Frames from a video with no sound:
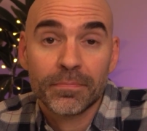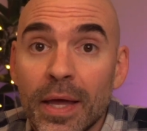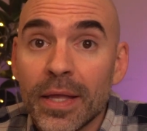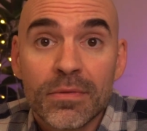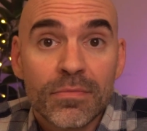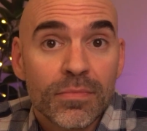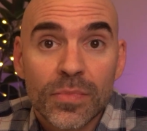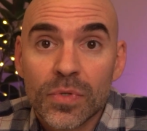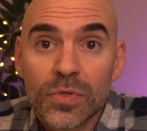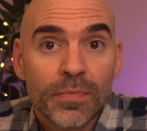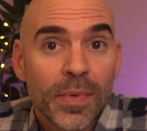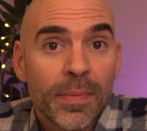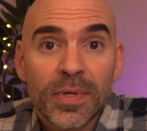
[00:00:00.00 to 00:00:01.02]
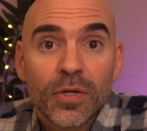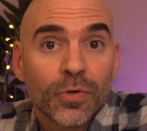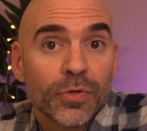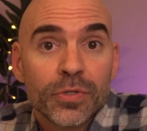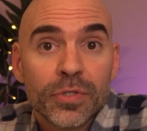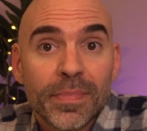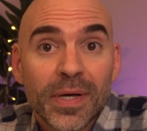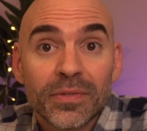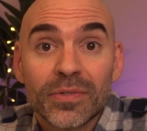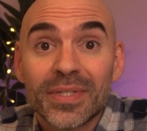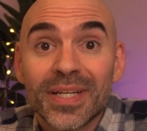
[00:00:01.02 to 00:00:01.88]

And you might be curious about the